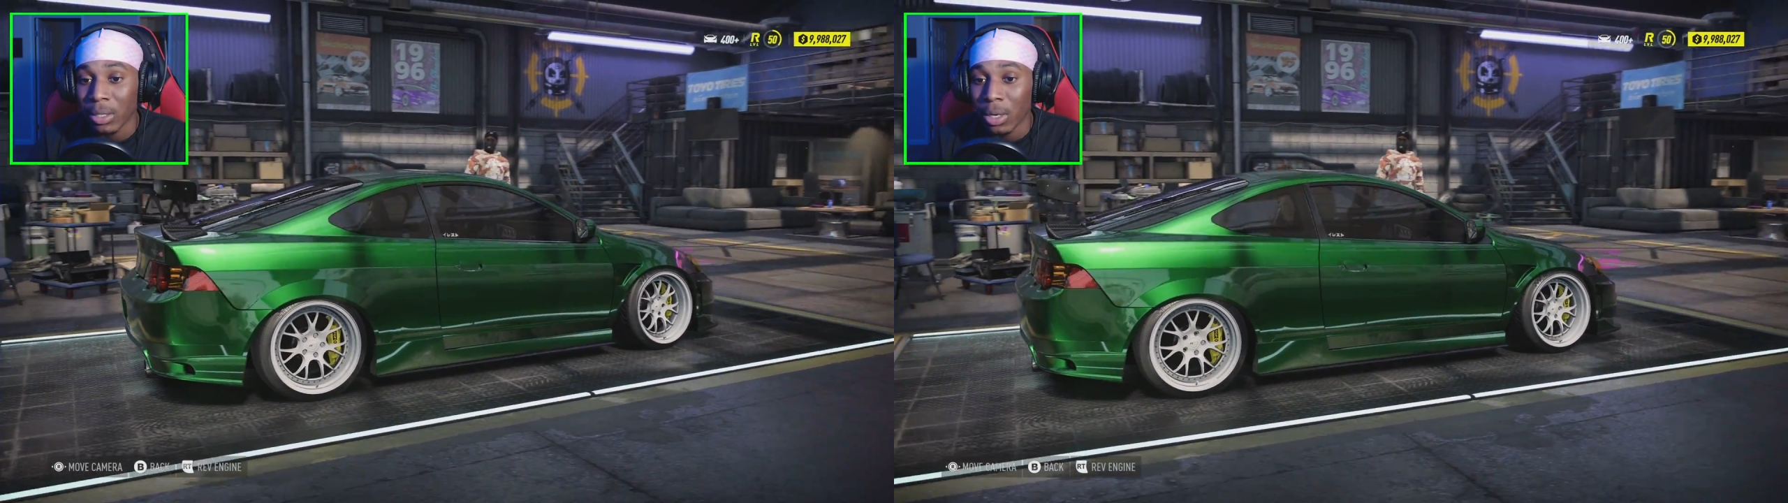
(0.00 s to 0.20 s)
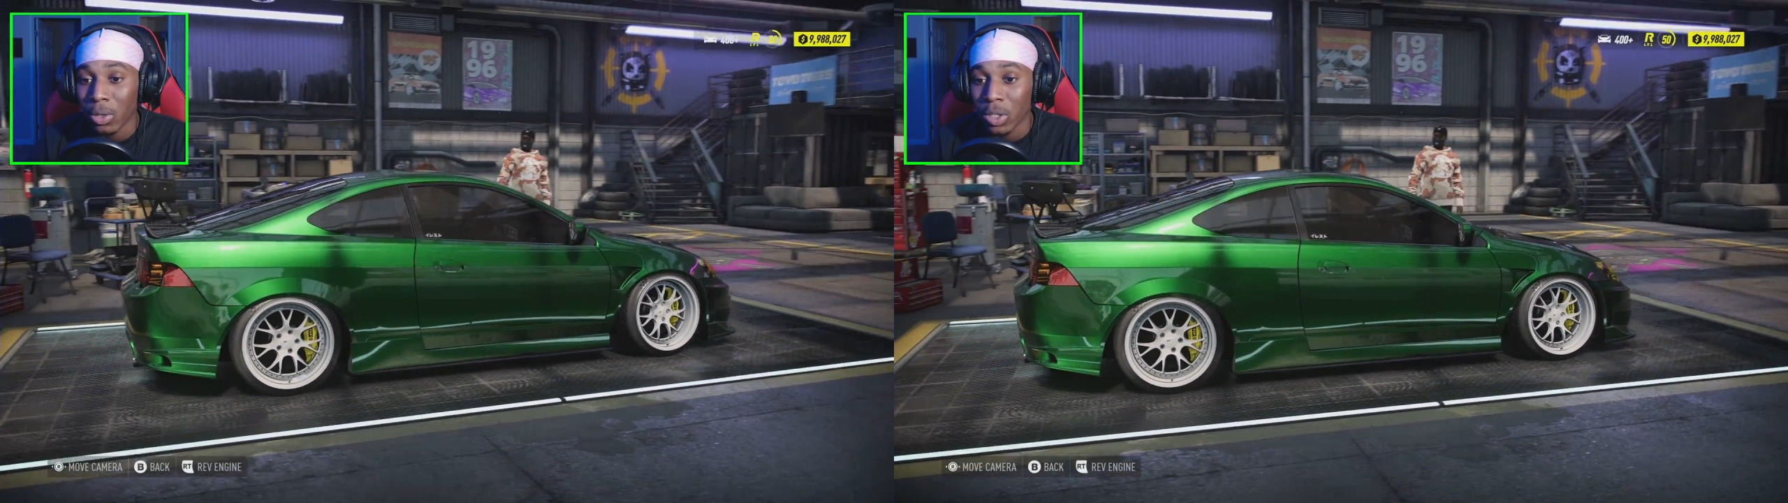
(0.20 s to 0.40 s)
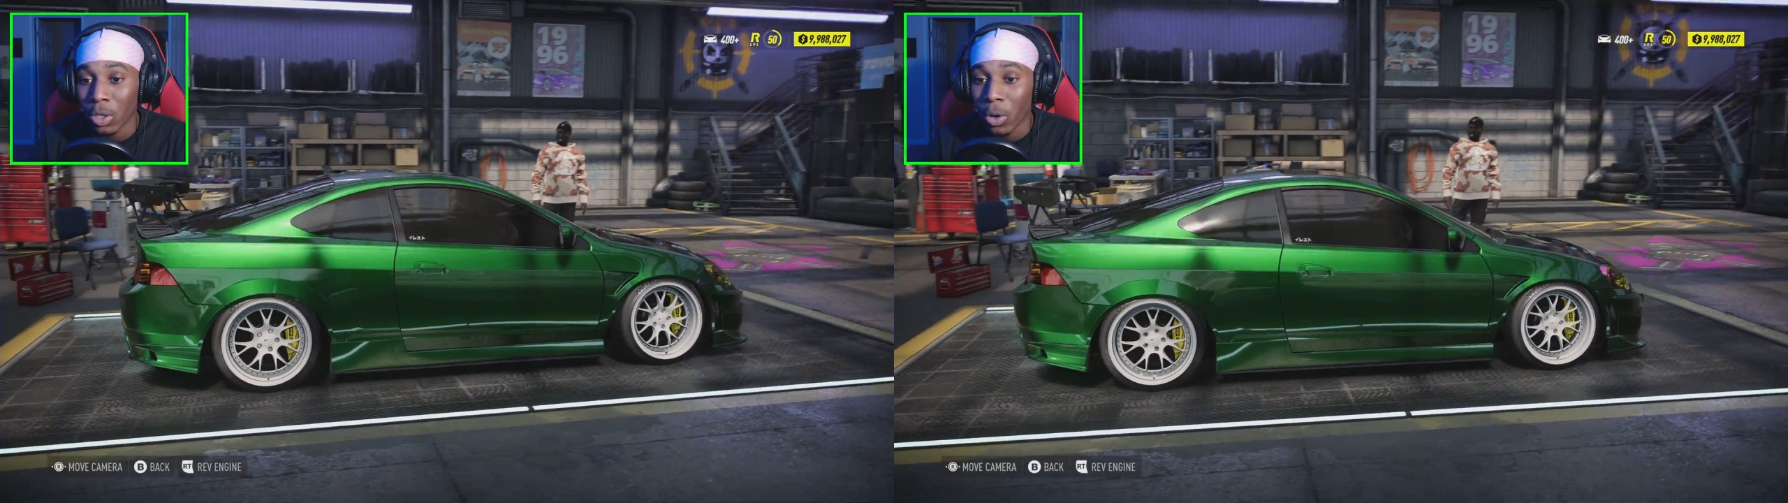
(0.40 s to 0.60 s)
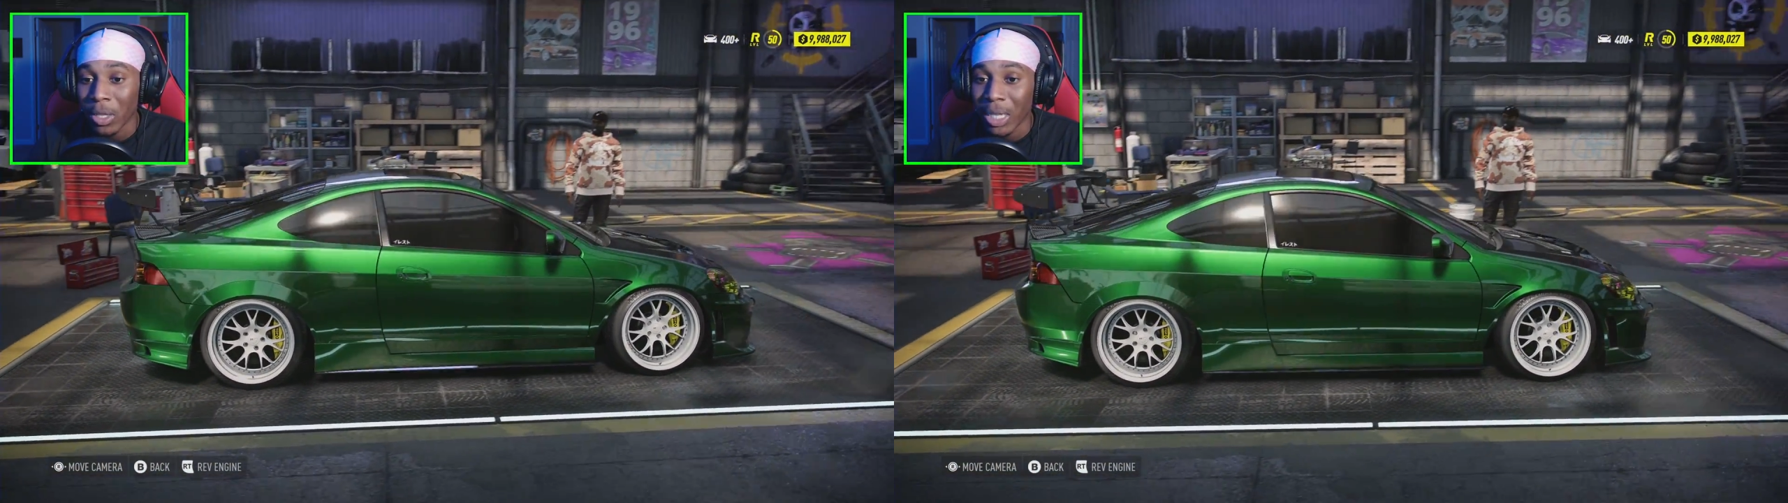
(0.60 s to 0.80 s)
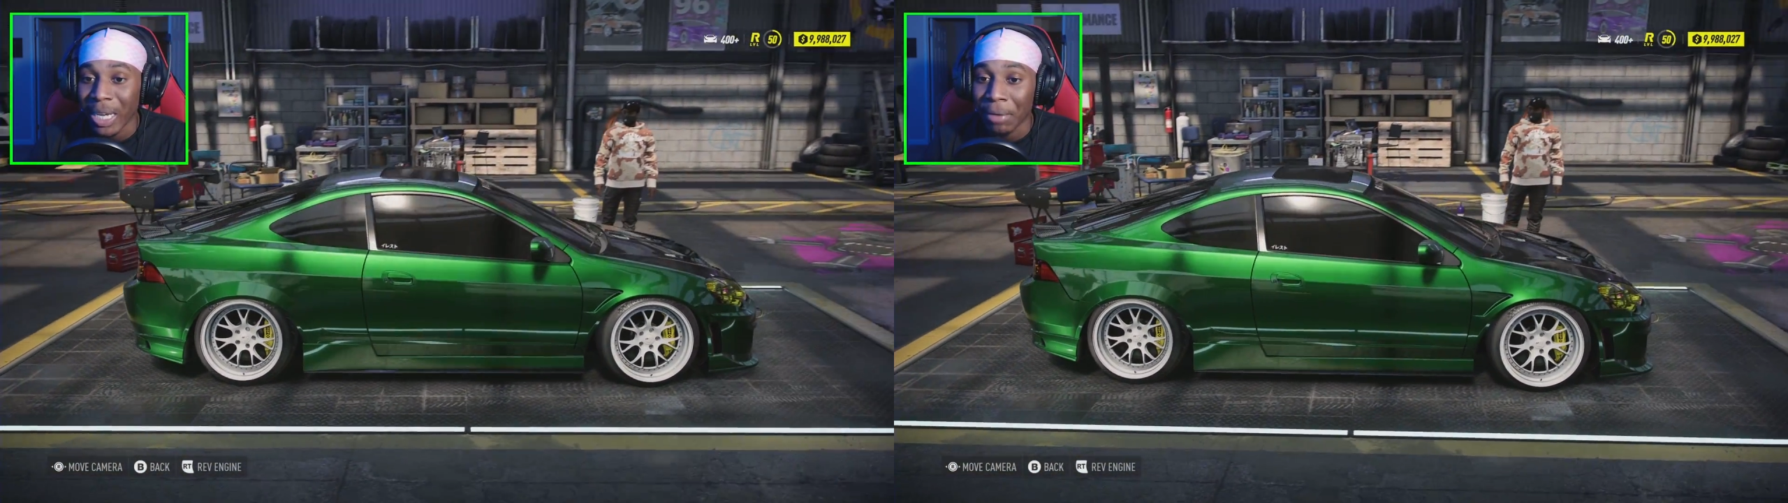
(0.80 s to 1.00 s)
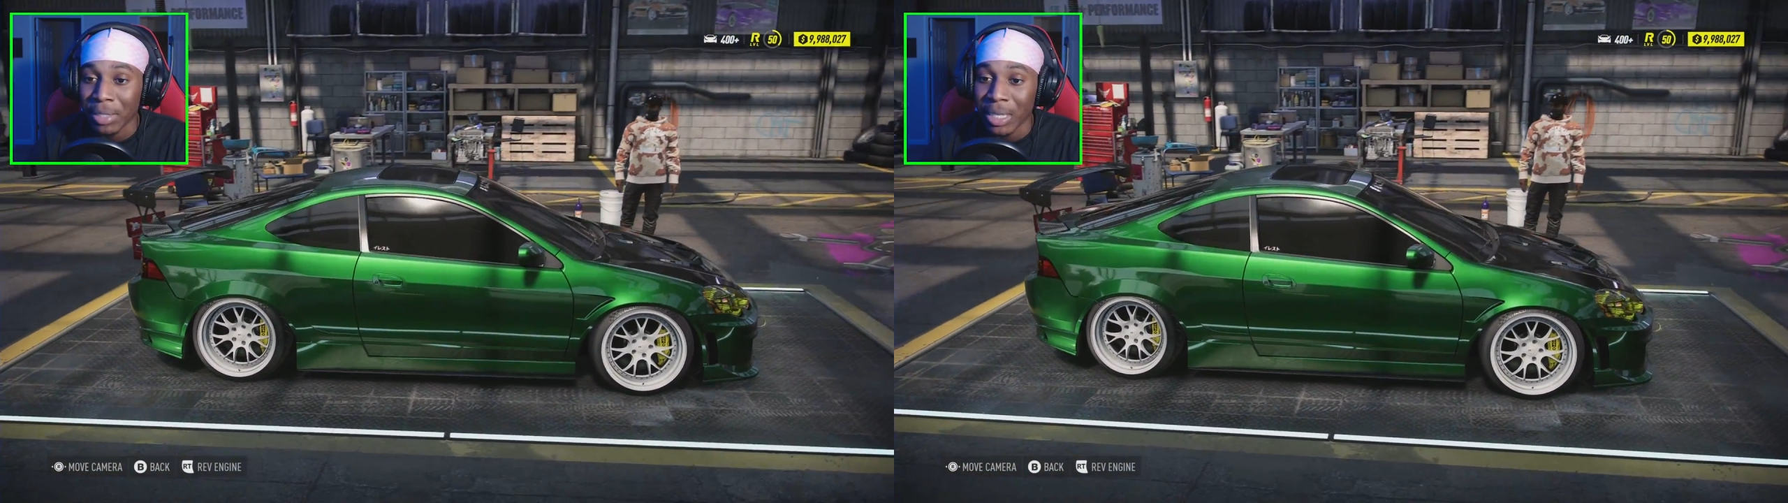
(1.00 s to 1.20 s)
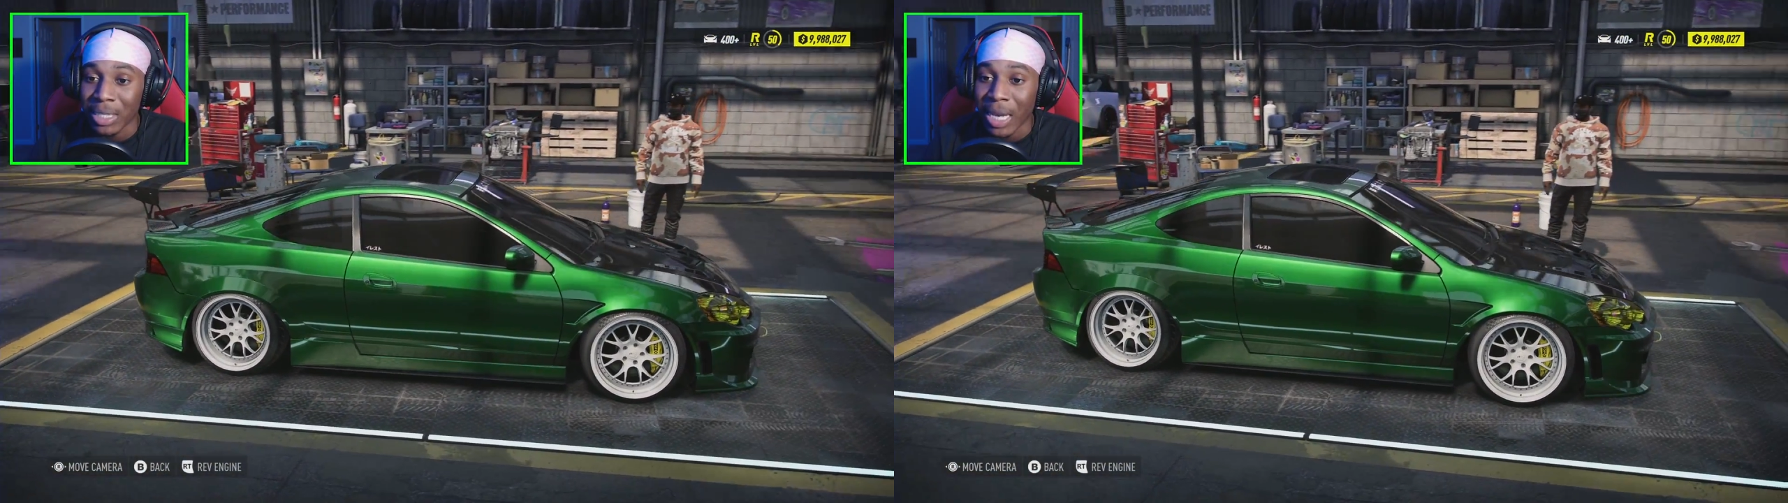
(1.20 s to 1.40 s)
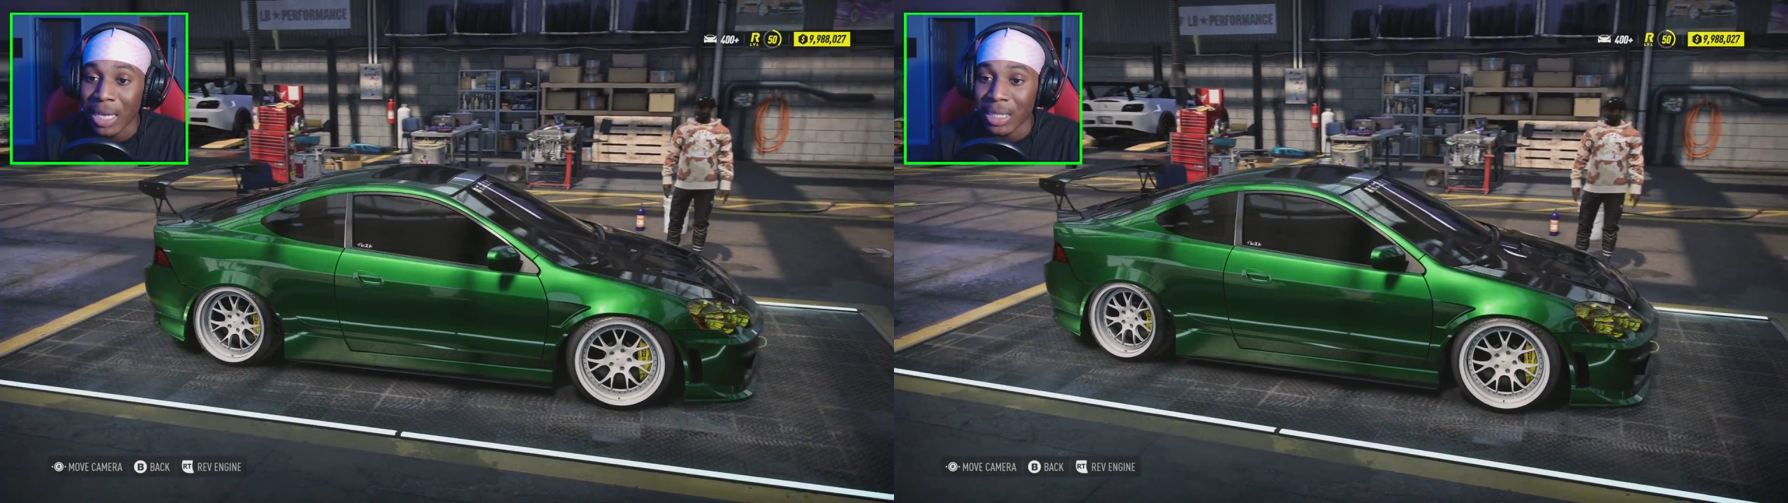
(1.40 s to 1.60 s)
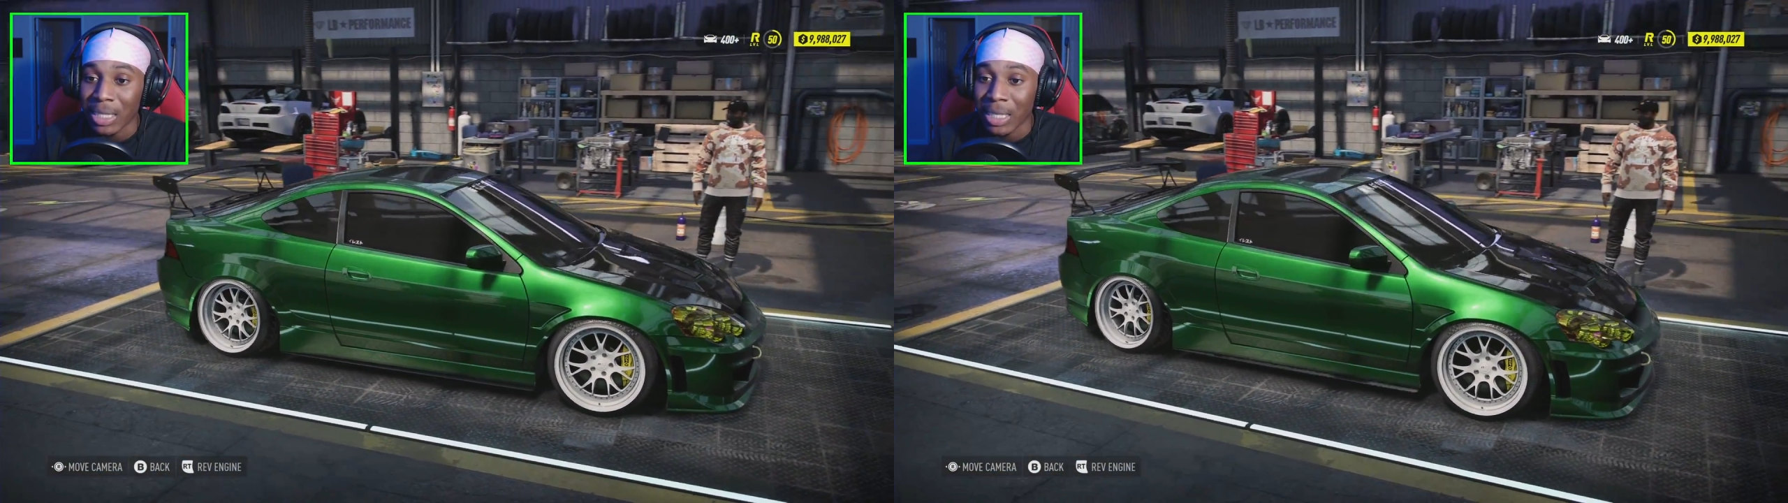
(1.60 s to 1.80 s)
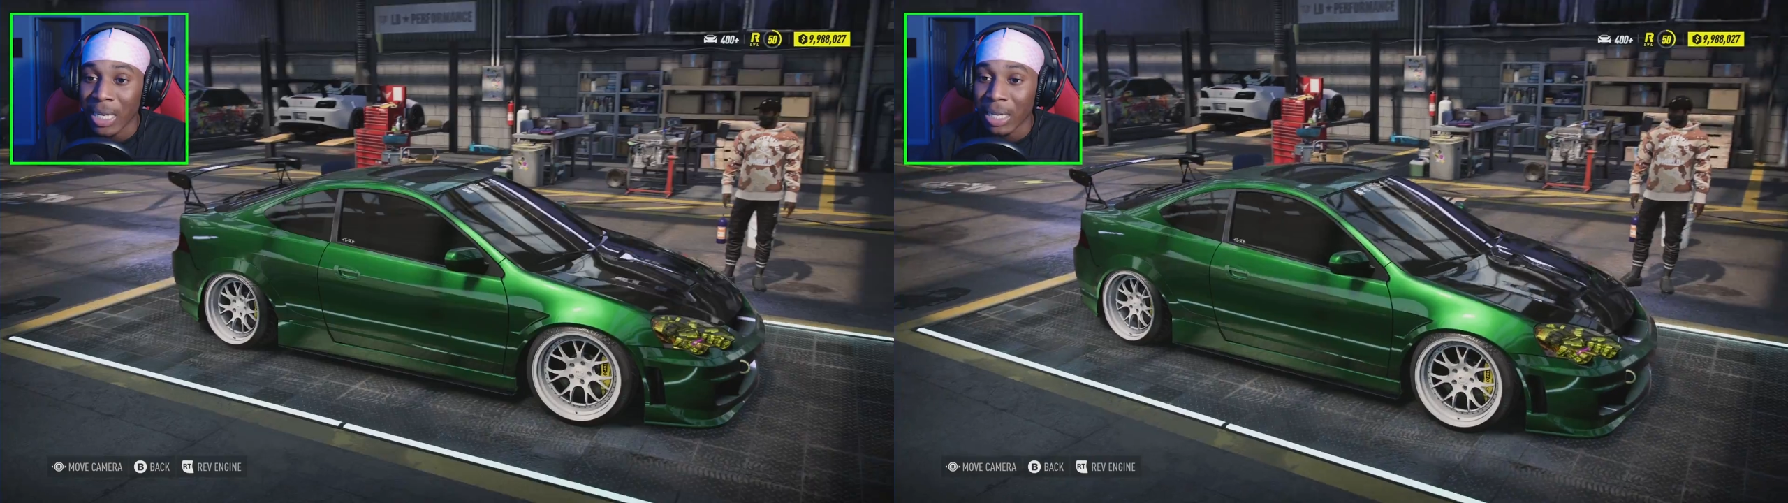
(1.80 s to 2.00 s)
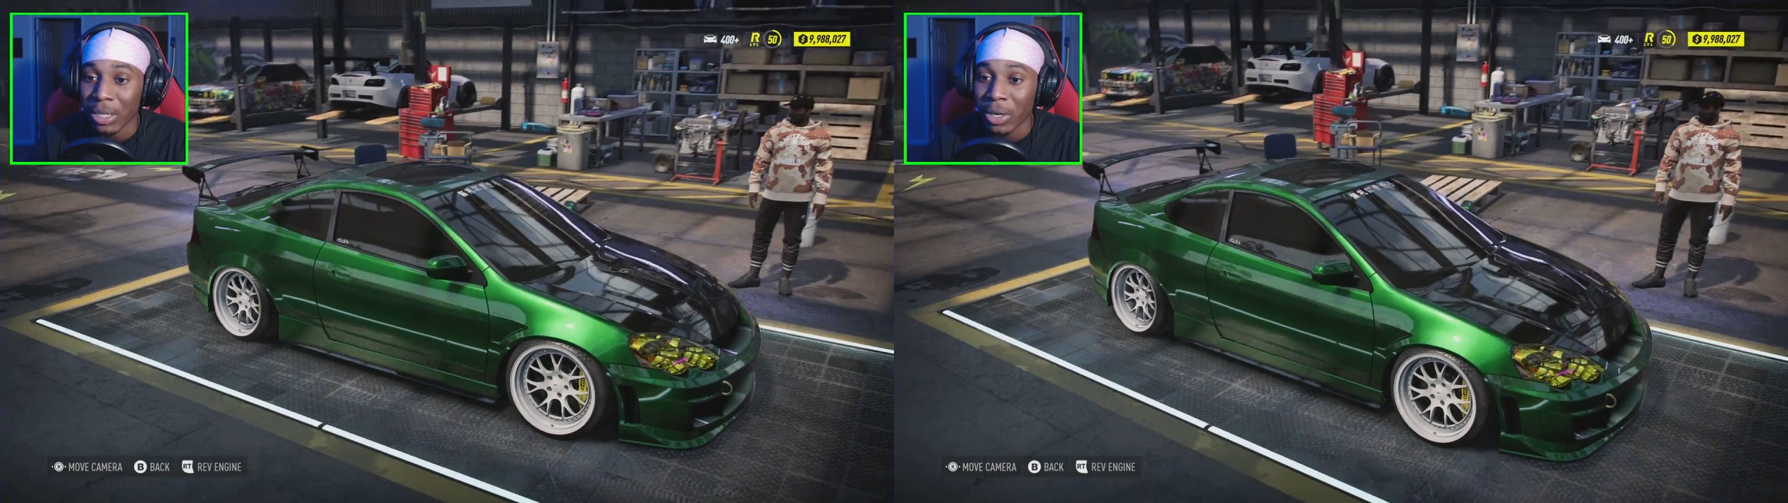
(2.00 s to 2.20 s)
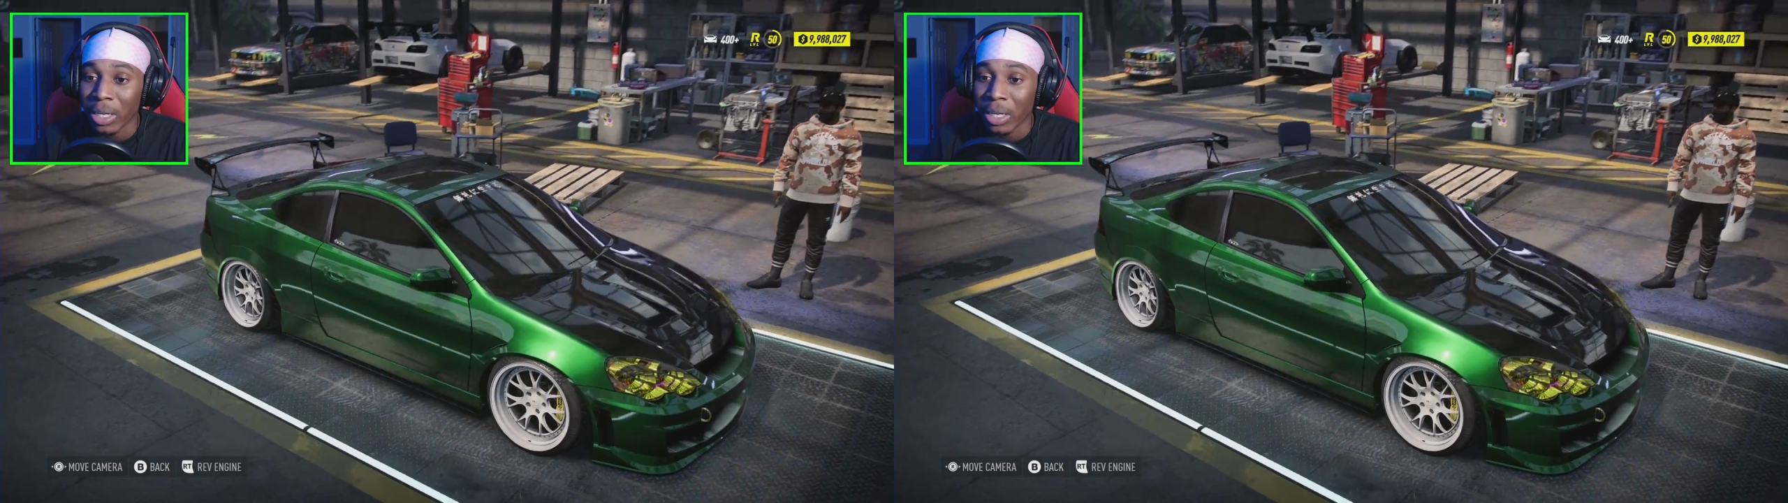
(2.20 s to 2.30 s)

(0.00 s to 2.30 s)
you know, so I think everything ties in together.